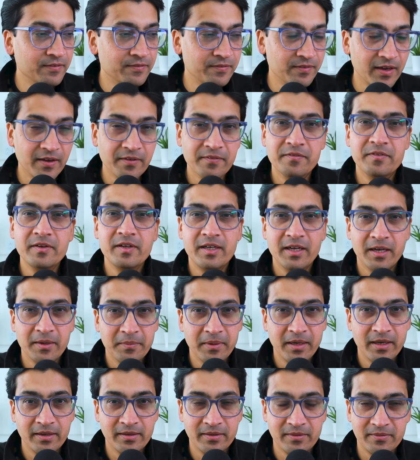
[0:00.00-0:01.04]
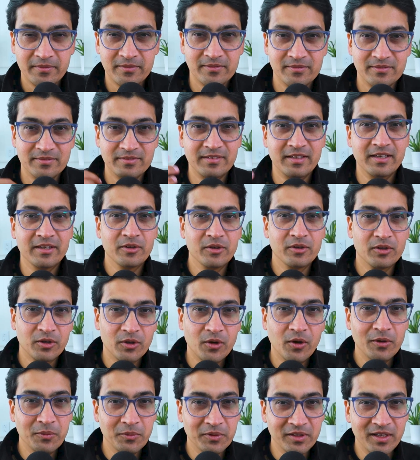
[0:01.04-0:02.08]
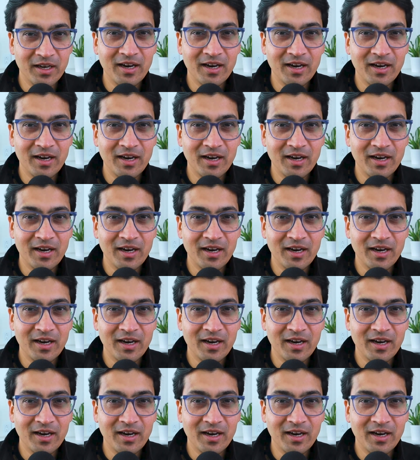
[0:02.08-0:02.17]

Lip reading: every time I get on a call with our